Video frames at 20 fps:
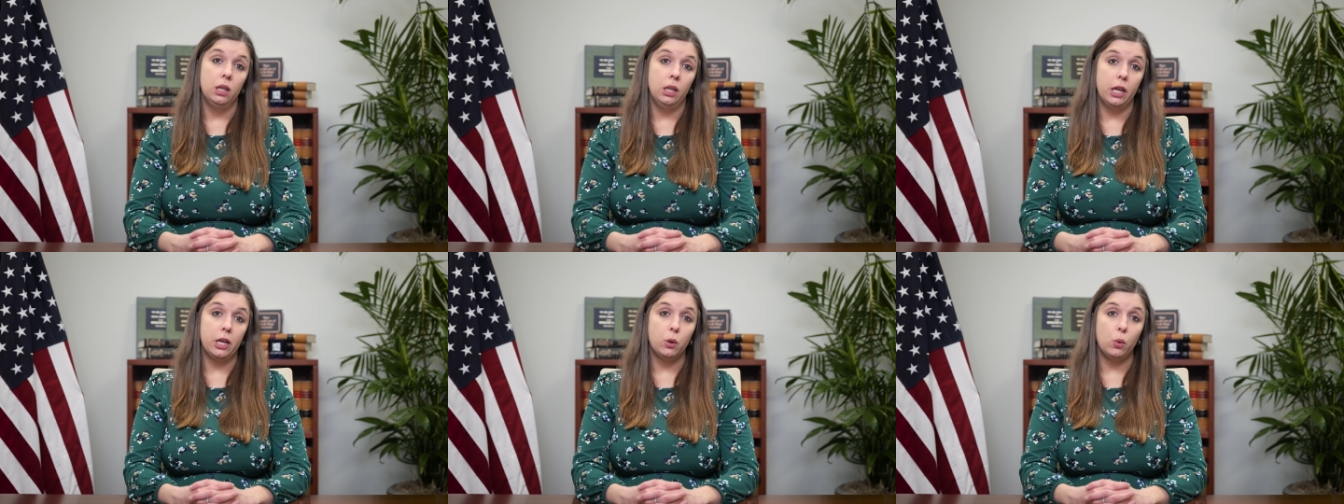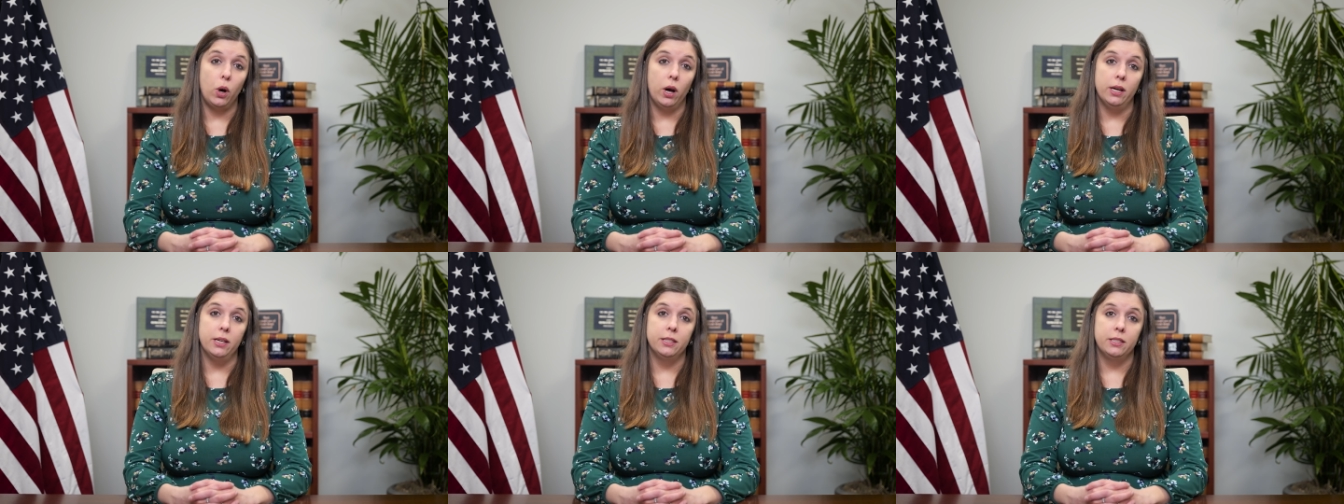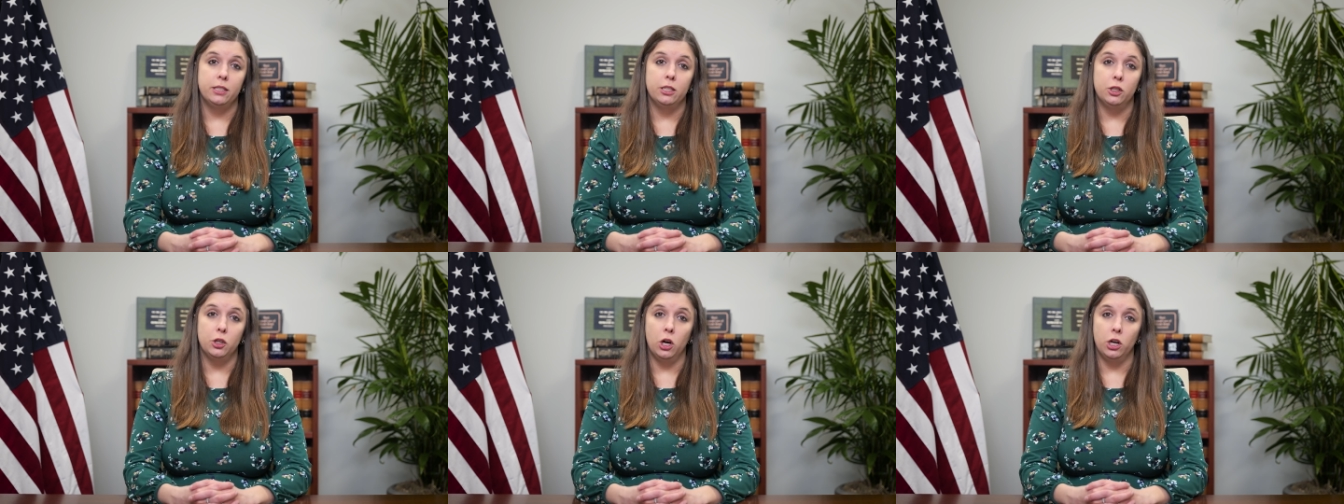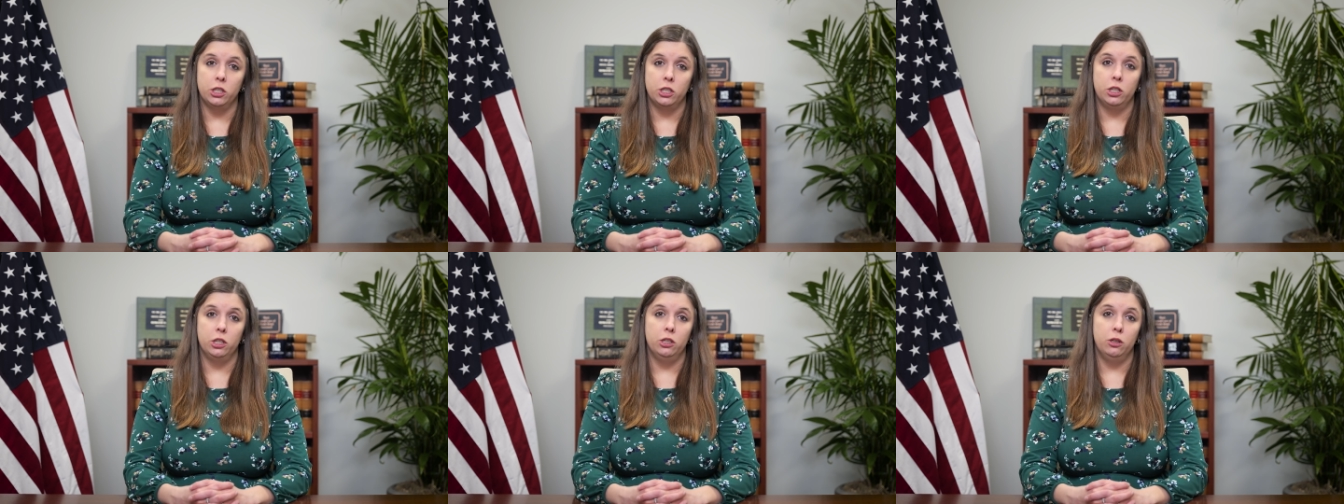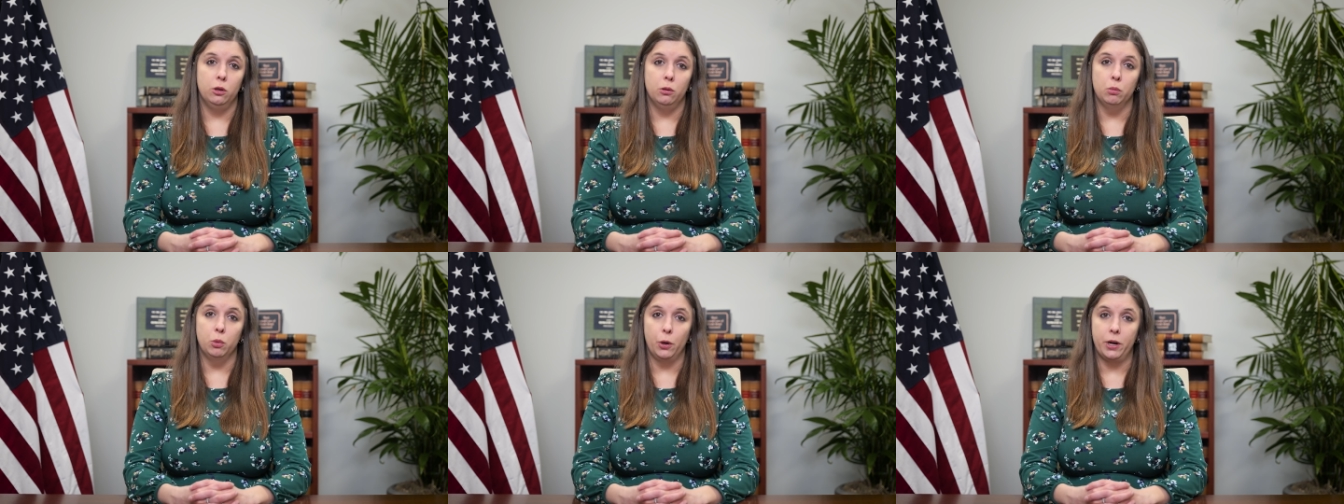Likewise,
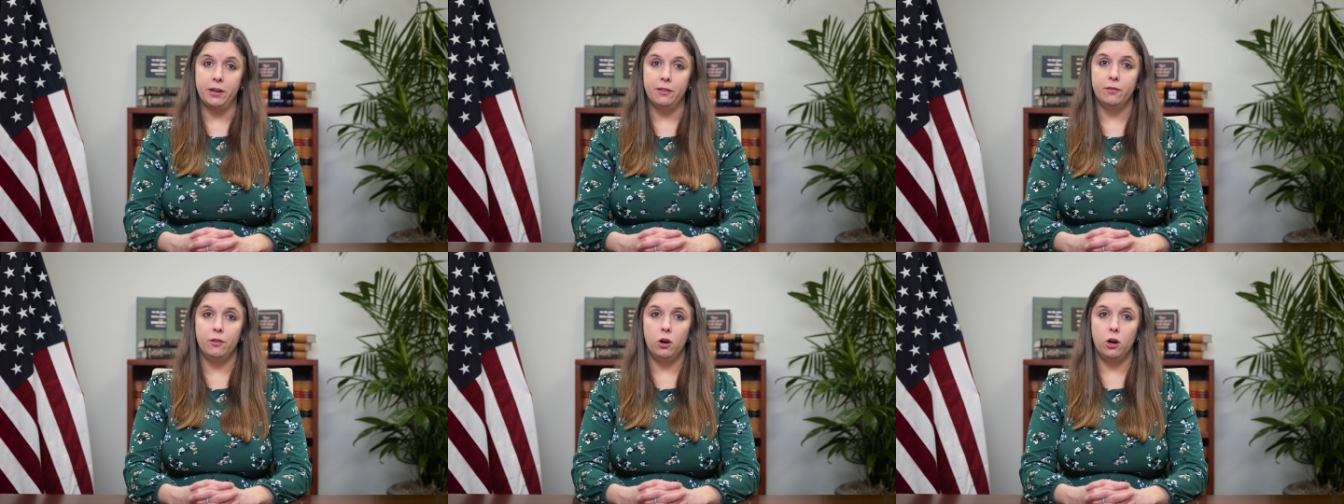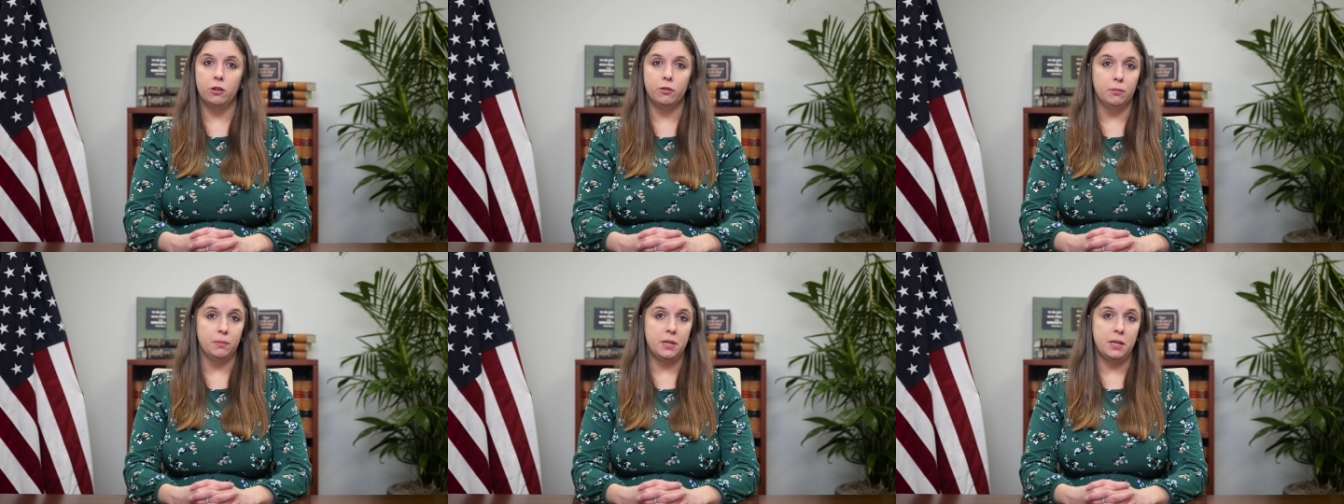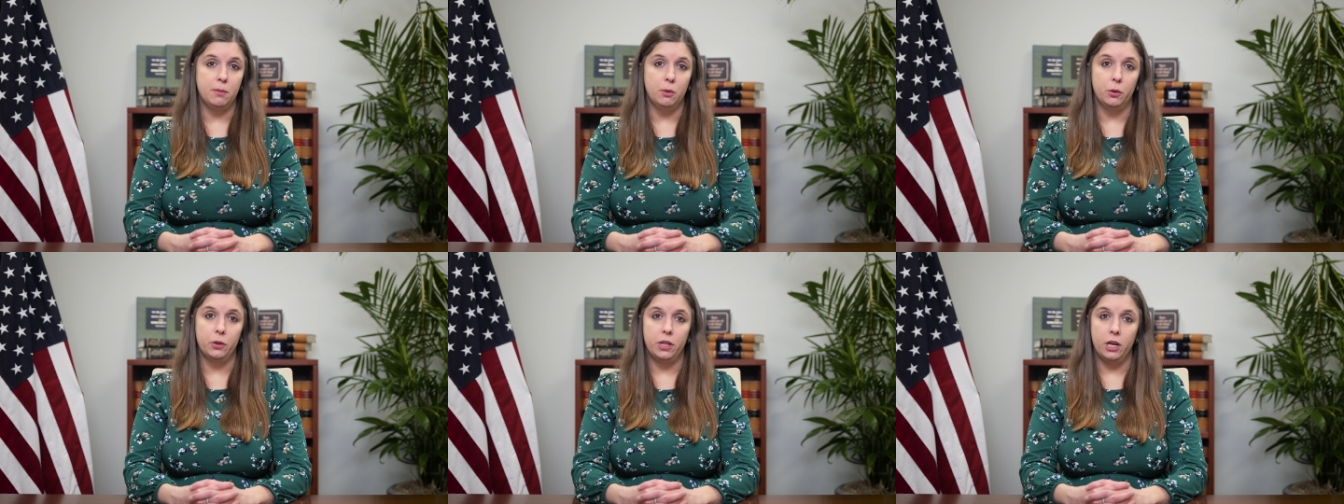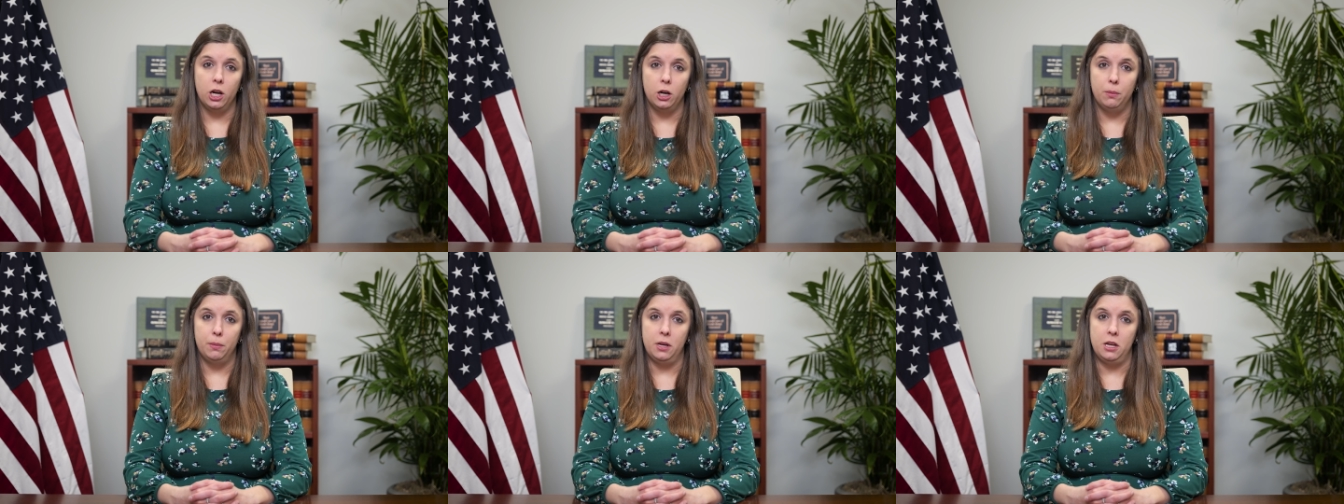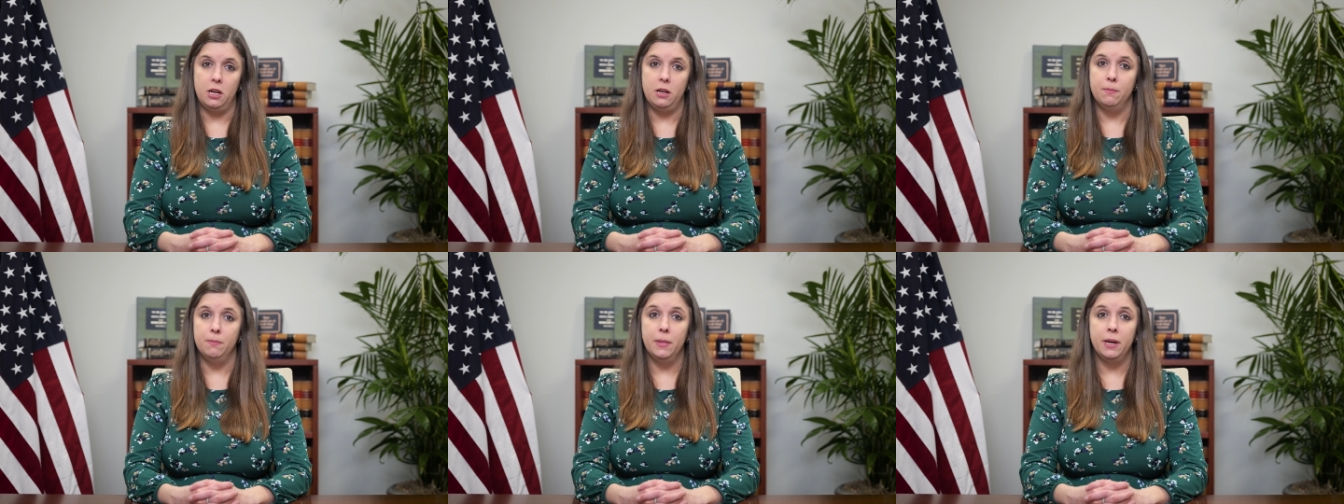nausea or brain fog from
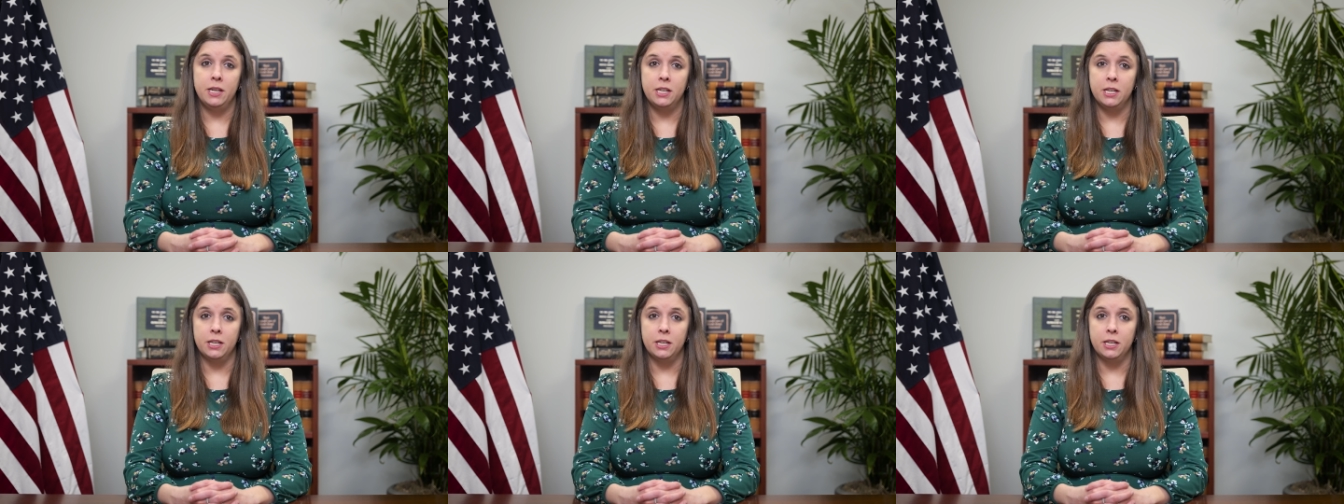chemotherapy may